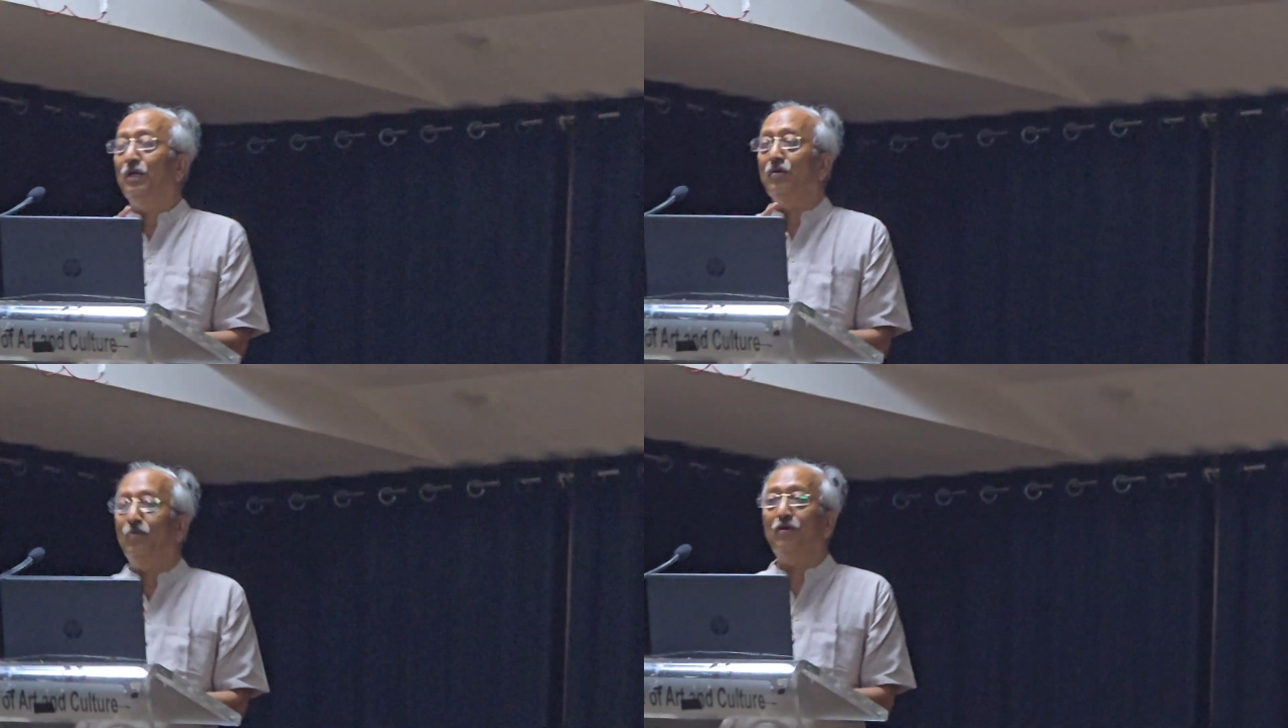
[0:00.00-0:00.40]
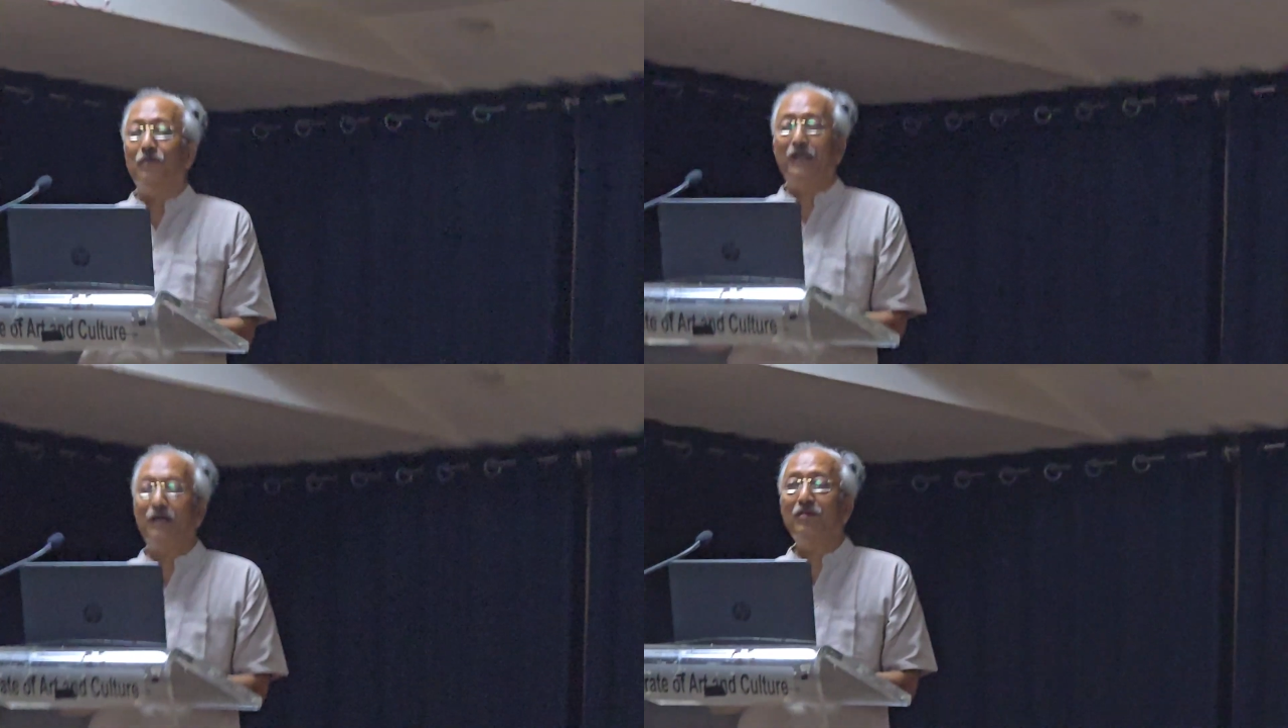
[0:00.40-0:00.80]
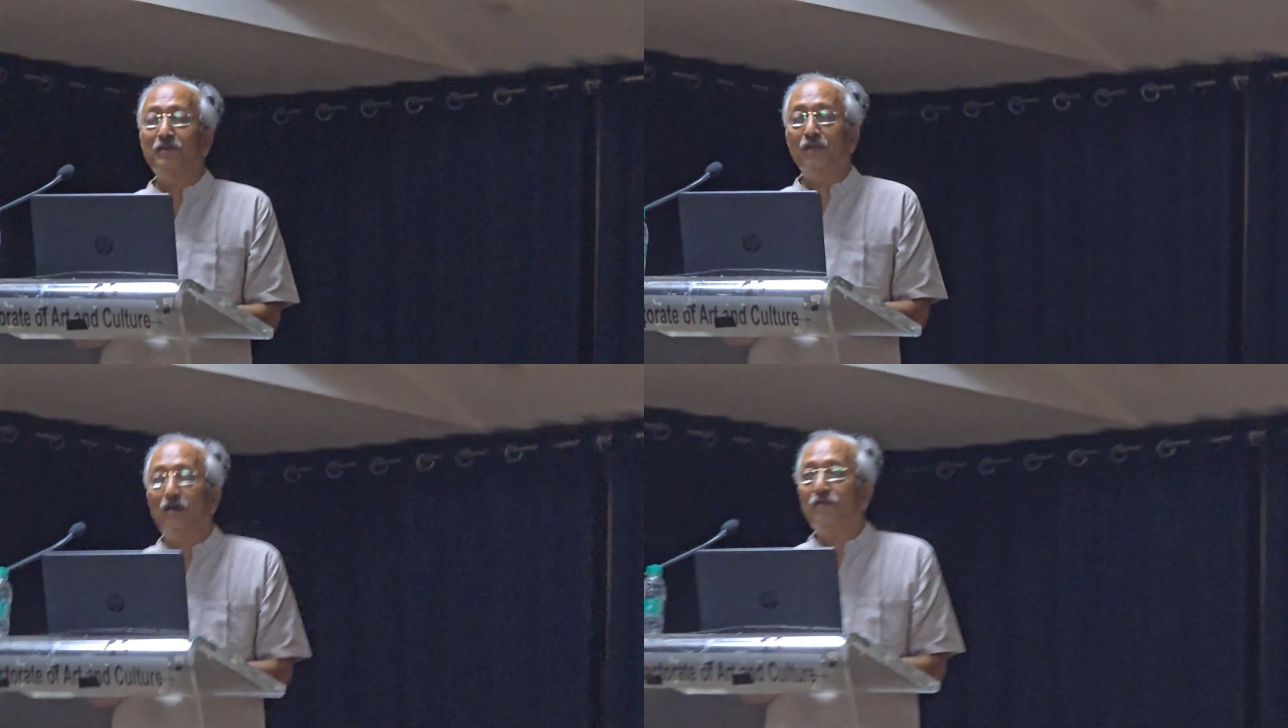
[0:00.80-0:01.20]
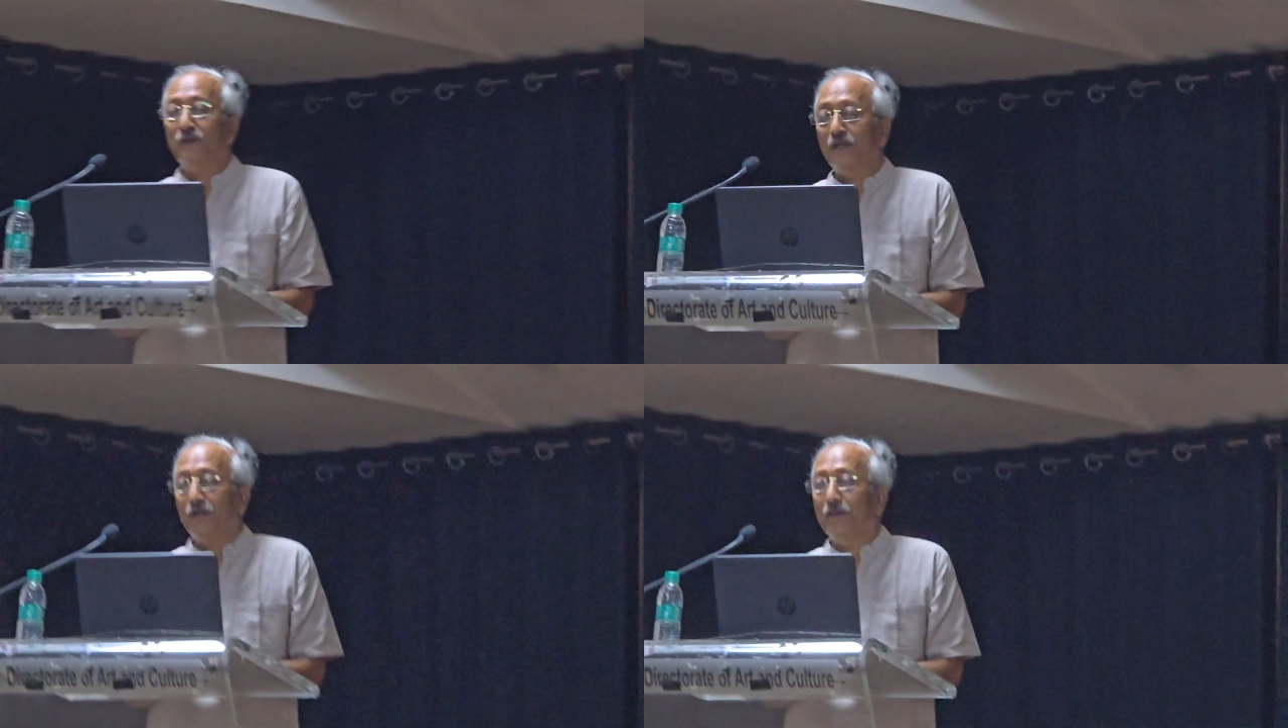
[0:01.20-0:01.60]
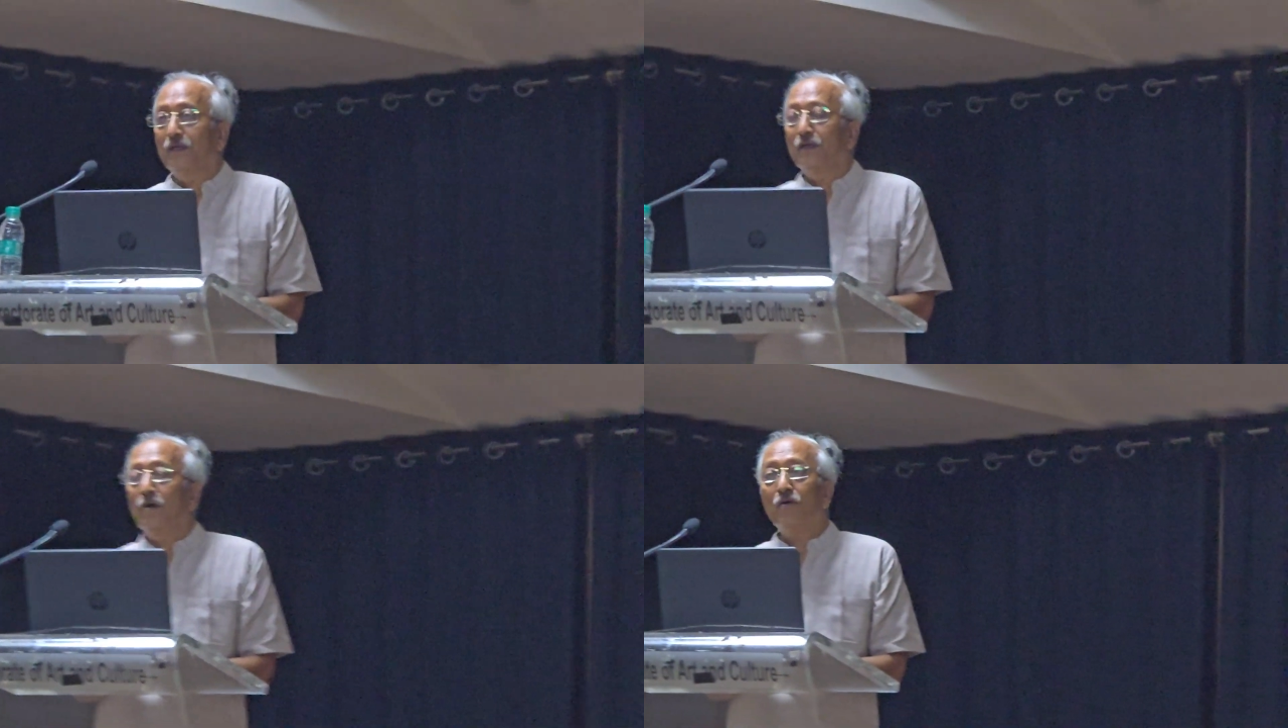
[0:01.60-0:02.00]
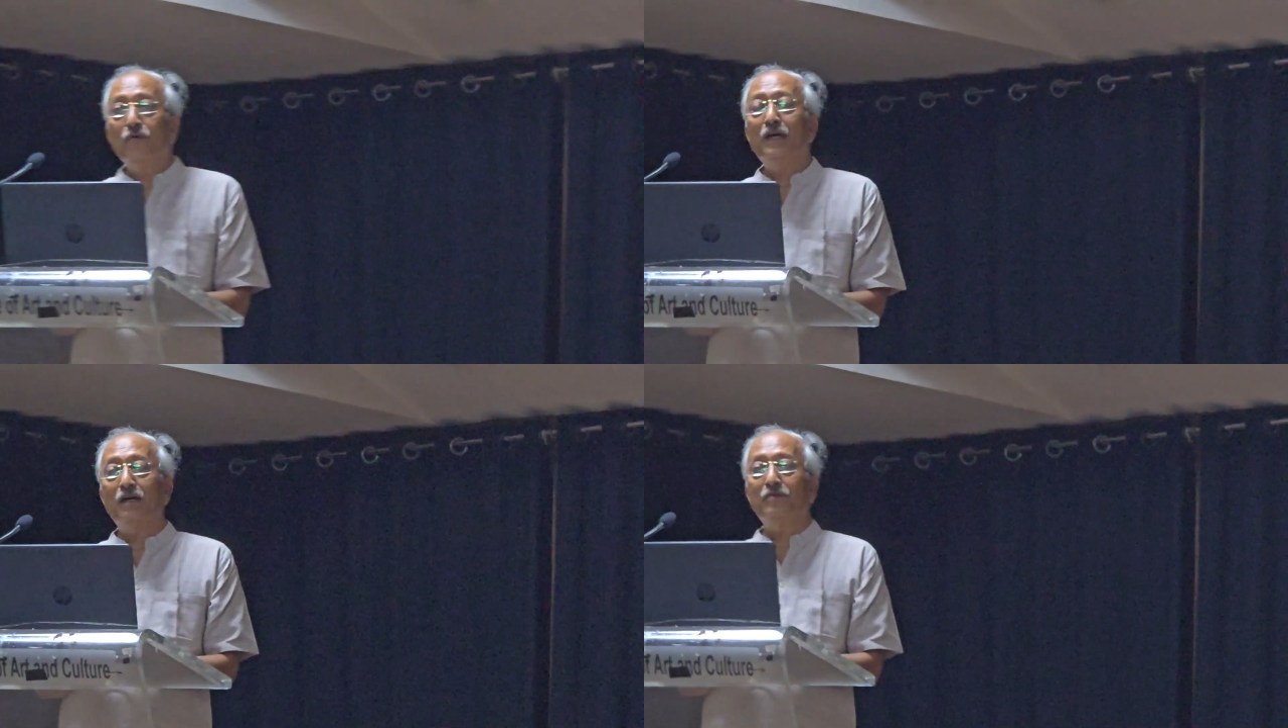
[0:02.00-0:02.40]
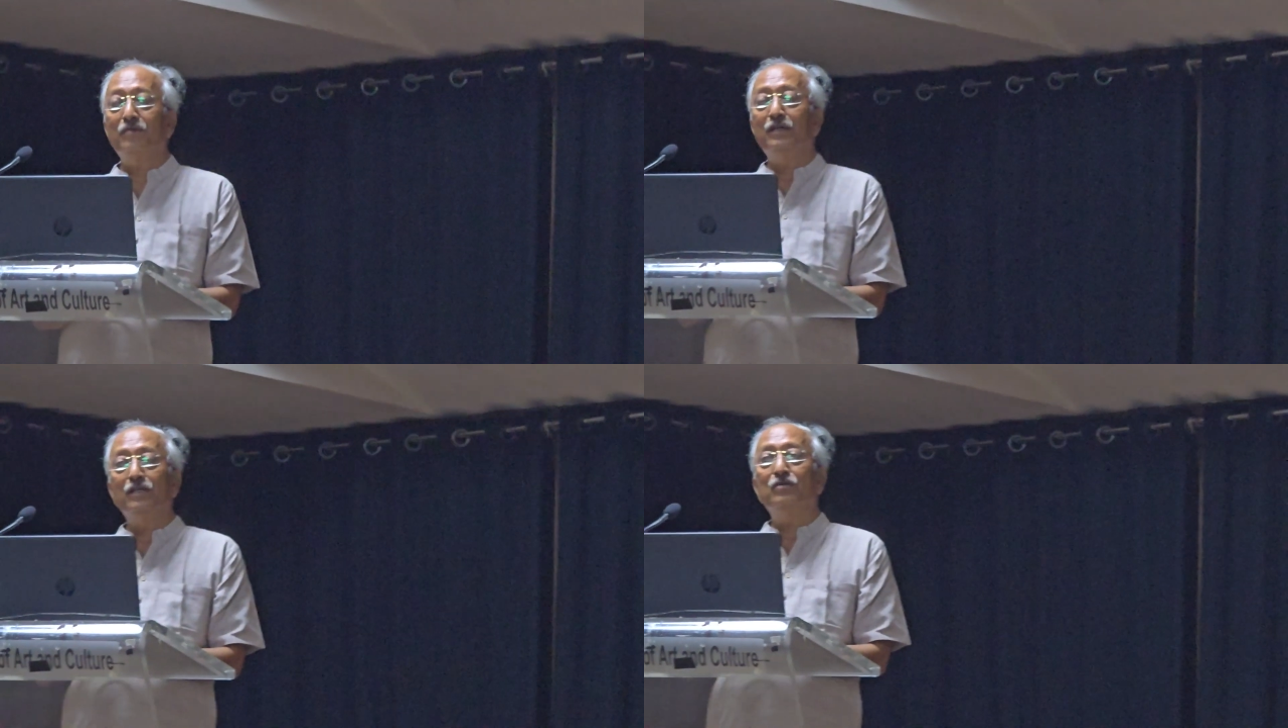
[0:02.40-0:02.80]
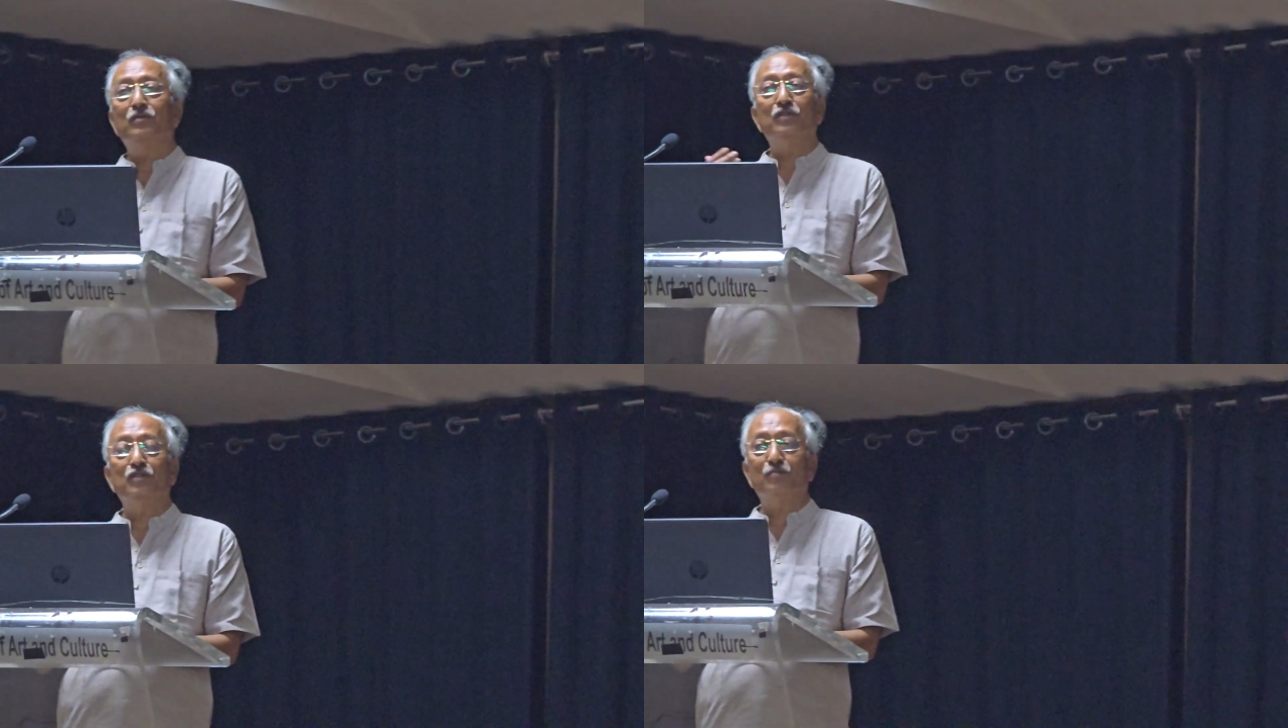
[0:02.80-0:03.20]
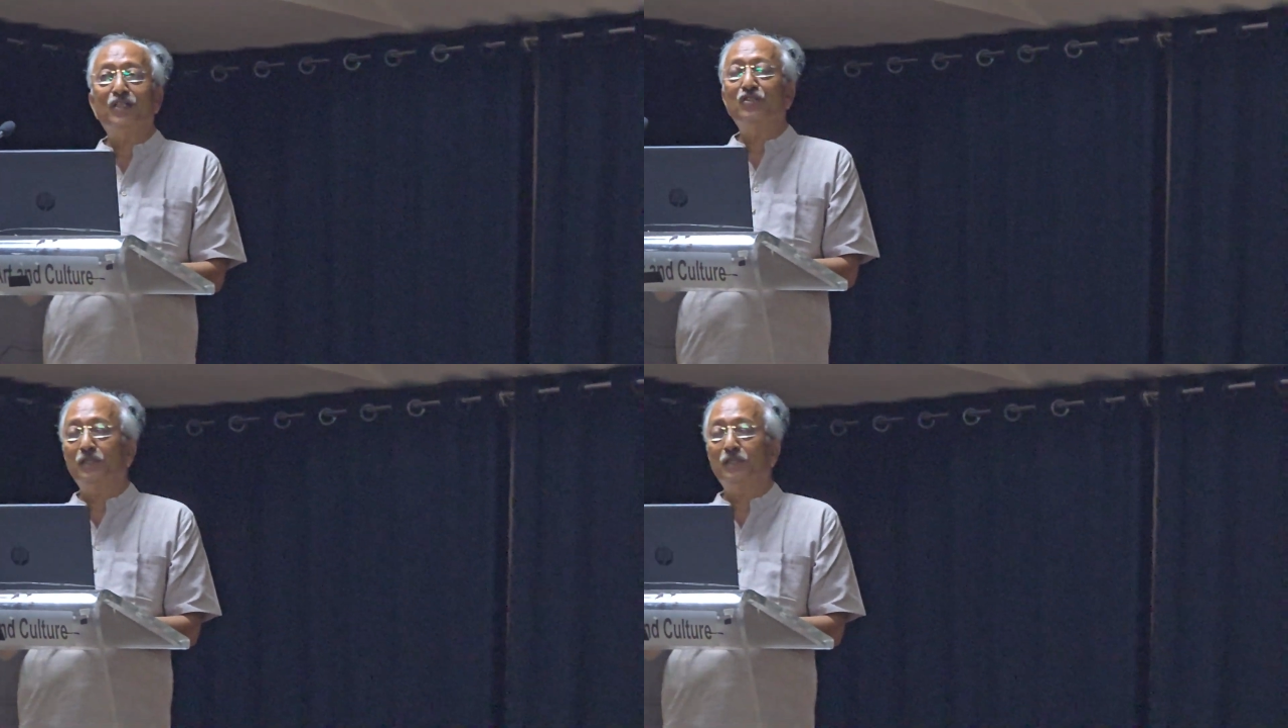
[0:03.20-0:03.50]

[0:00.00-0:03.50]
what we have in Africa, or we have evidence which is much